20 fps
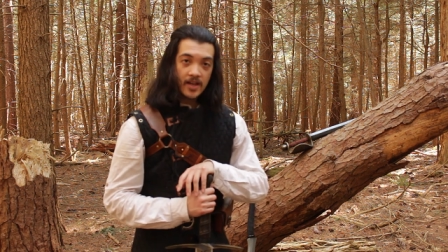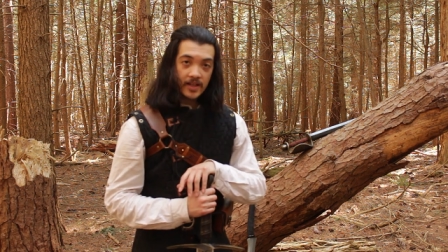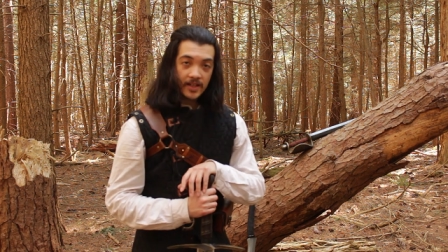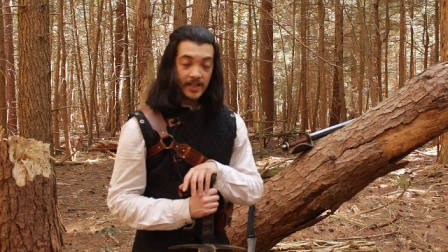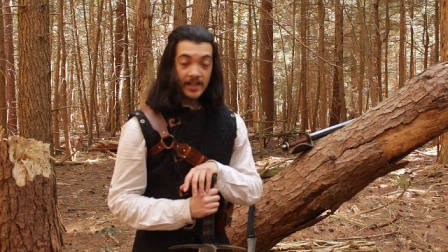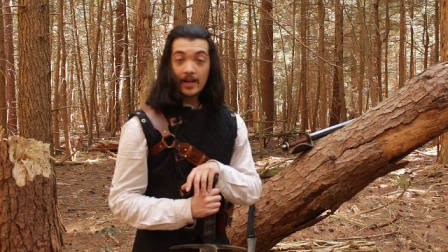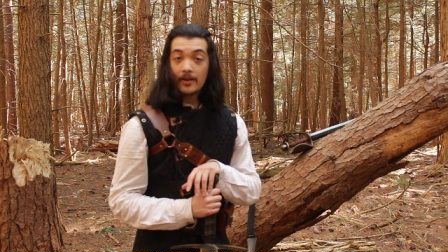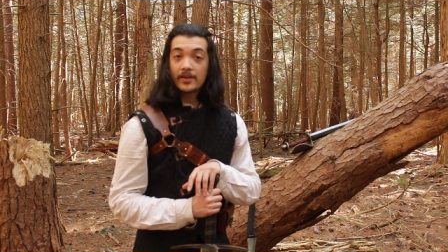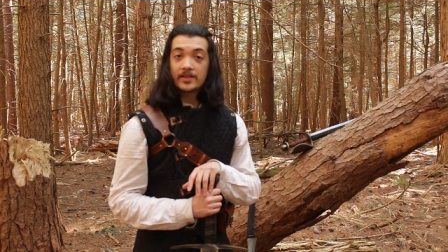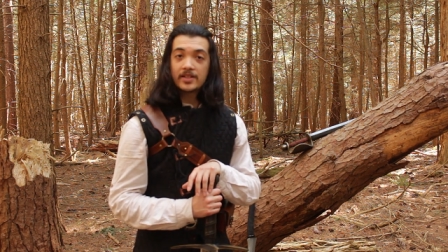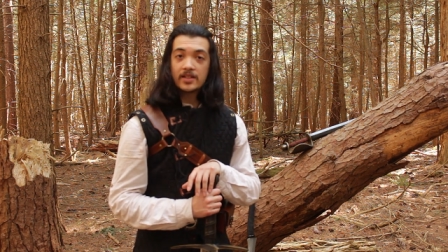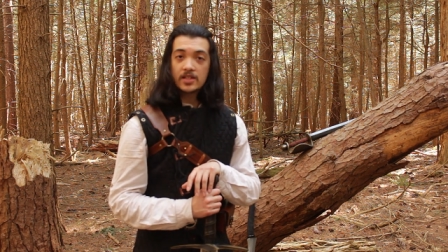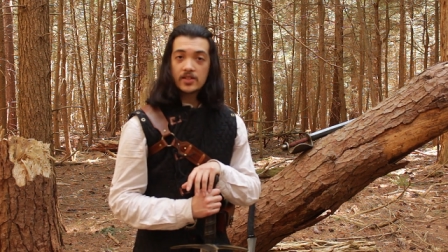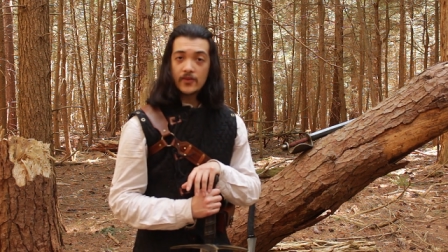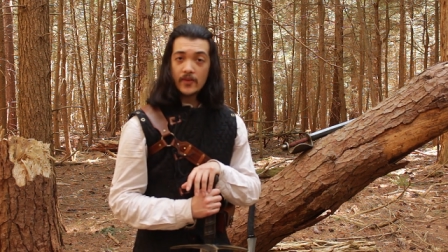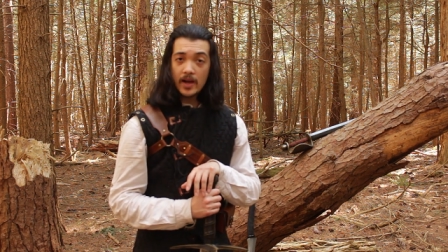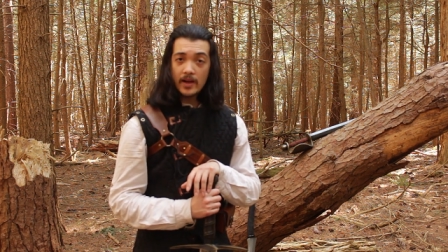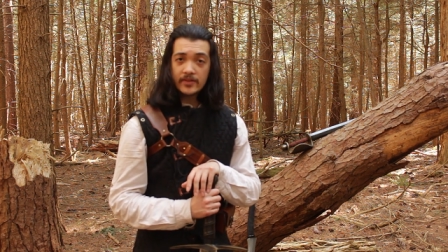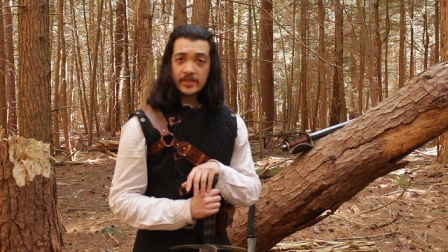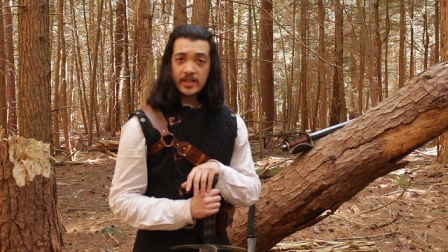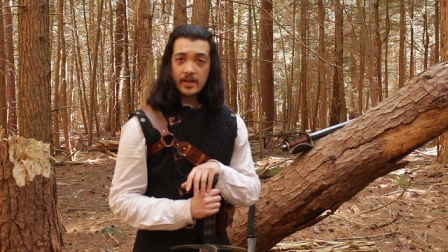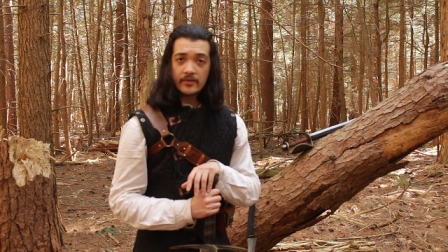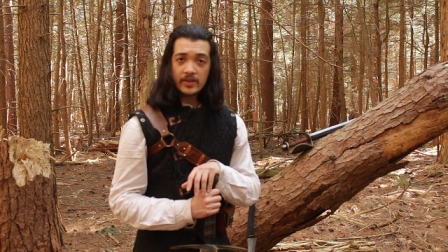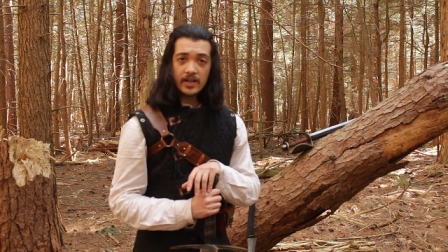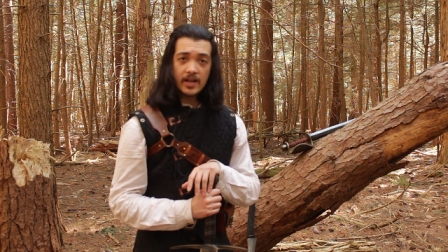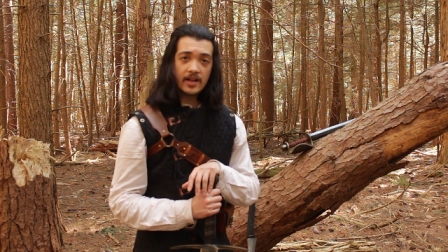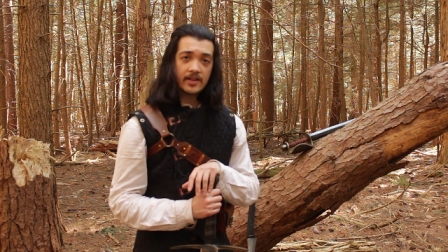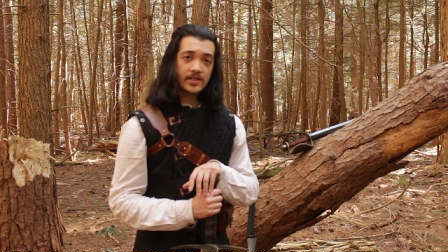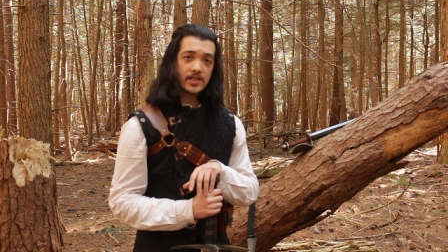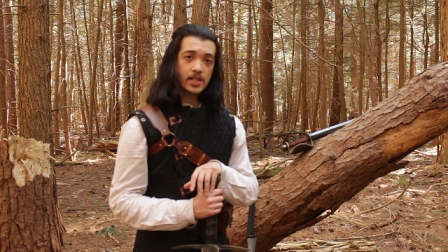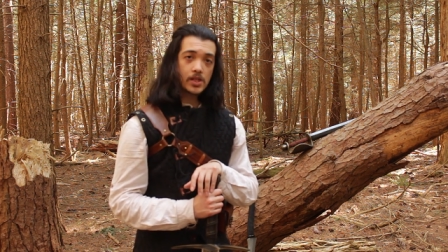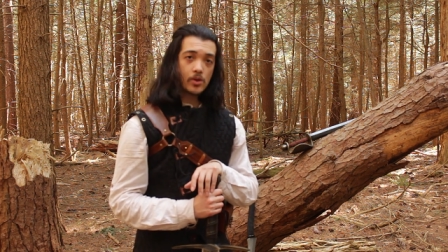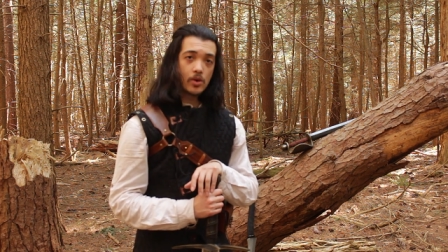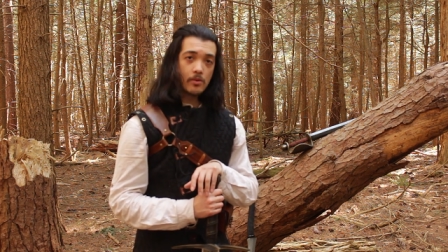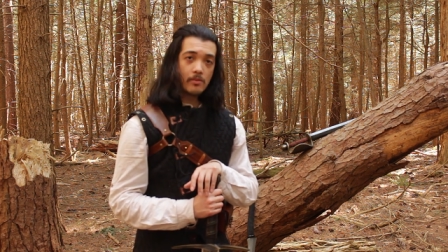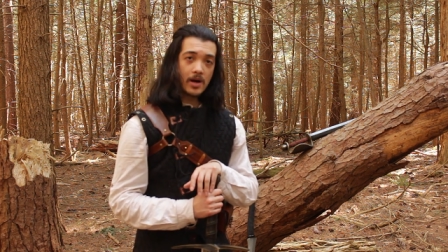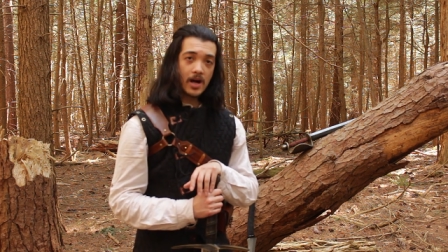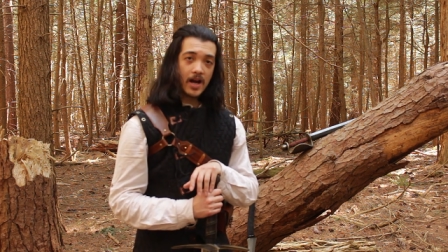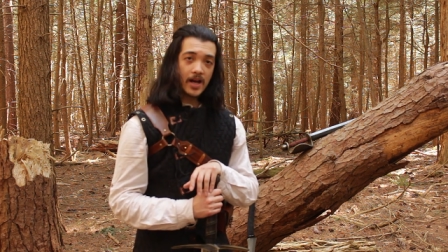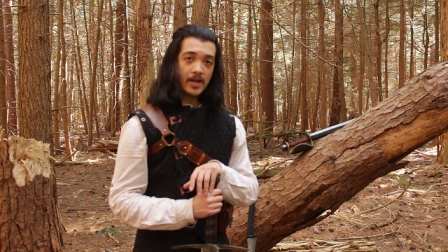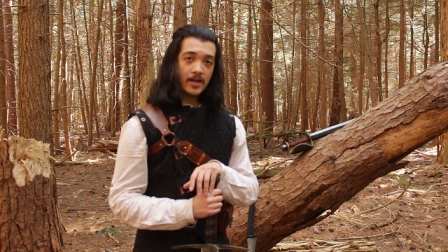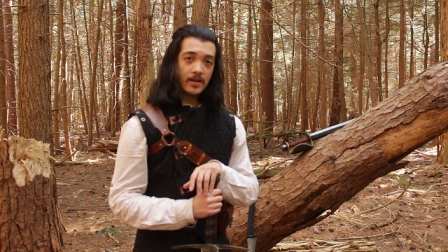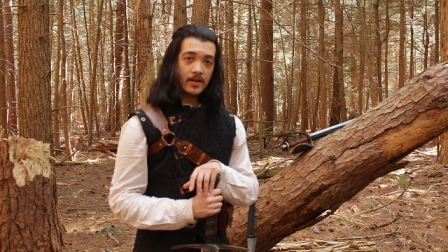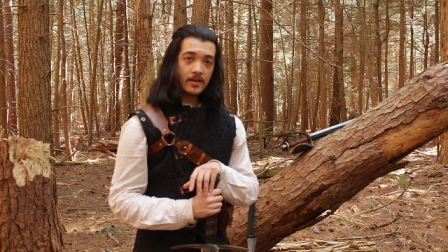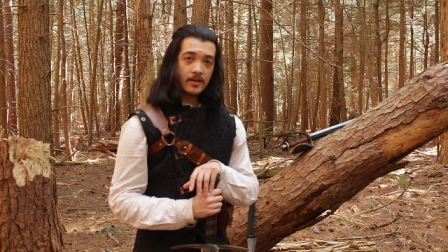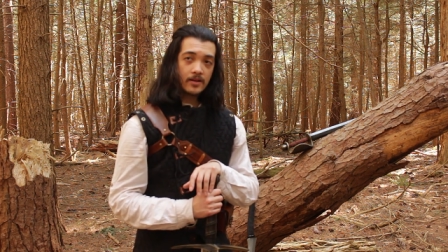Kit Harington is five seven, and so am I.